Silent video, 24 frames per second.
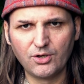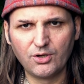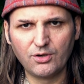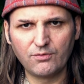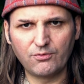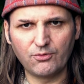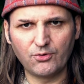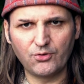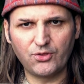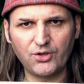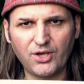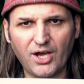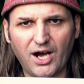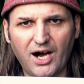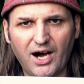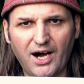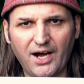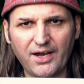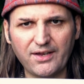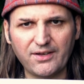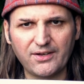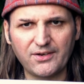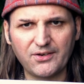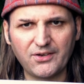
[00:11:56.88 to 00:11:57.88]
For the
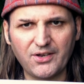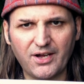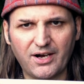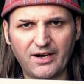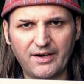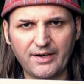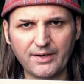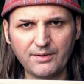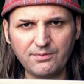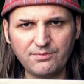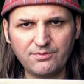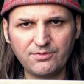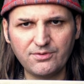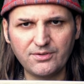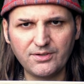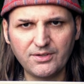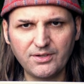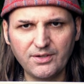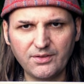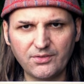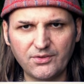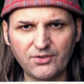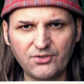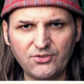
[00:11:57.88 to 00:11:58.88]
iron knife,
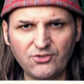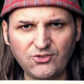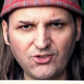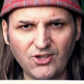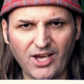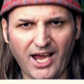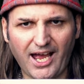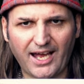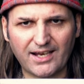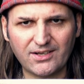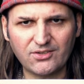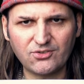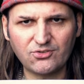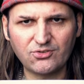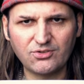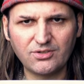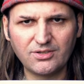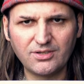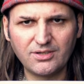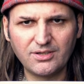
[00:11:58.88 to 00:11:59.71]
the sea axe,